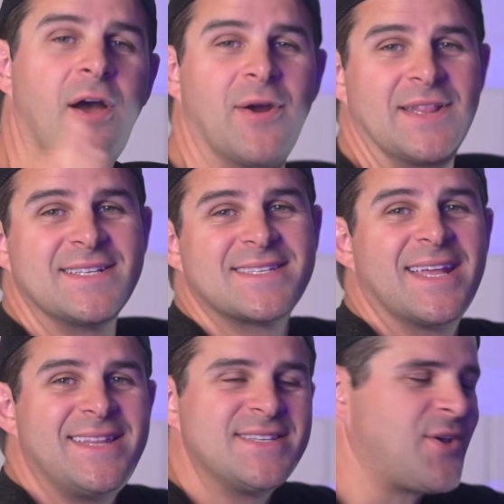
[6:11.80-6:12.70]
All right, let's
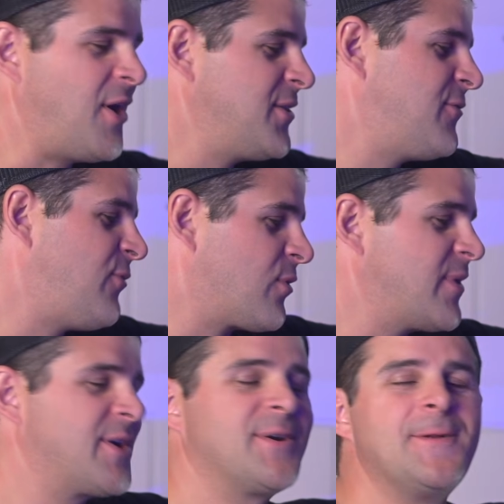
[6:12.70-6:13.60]
get these on the
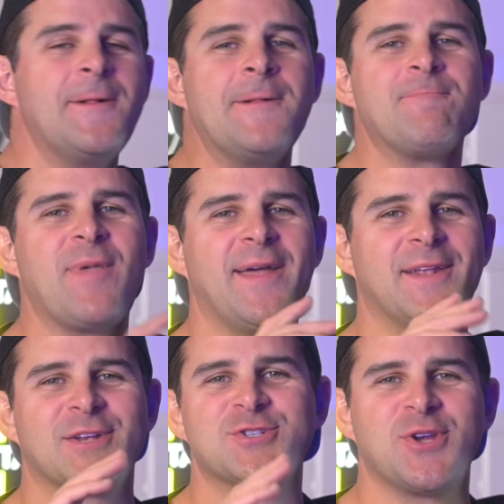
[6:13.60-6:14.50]
4Runner, and
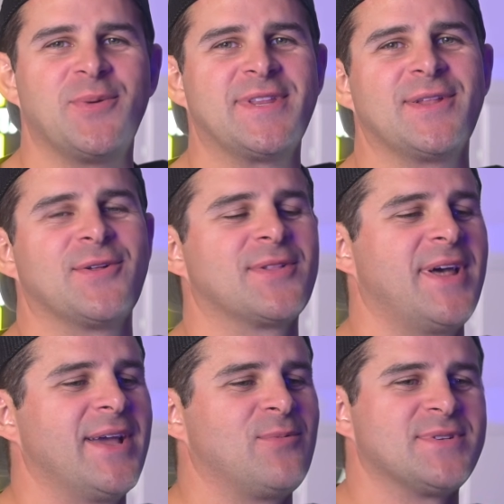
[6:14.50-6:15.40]
then I'll show you what they look like.